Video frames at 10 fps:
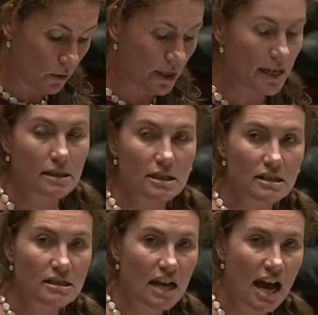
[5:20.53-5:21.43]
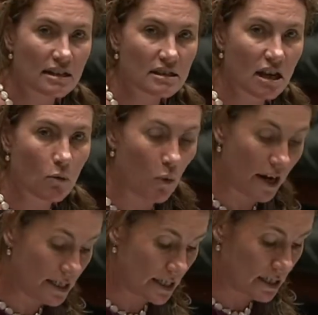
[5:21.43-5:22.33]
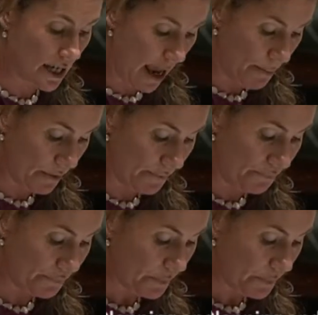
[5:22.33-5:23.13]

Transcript: Court as a disaster waiting to happen.